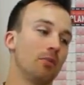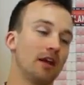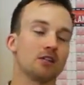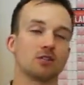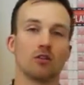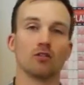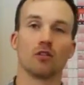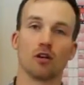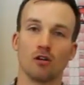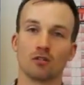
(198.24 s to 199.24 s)
based
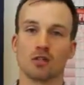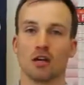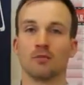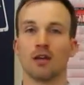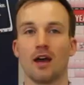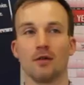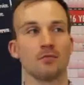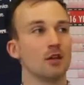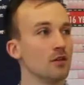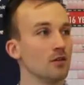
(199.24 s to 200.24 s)
on the long-term
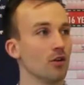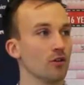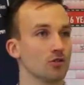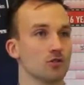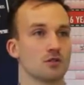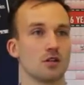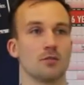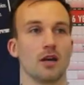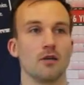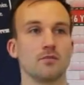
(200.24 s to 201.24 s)
game, not the
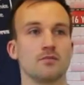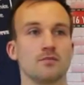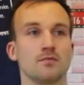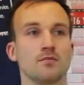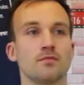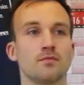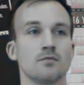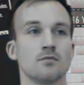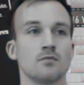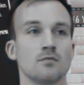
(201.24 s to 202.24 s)
short-term game.
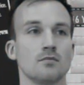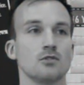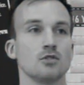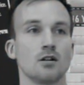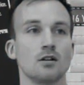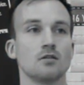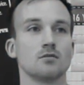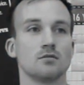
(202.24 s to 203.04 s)
Would you agree?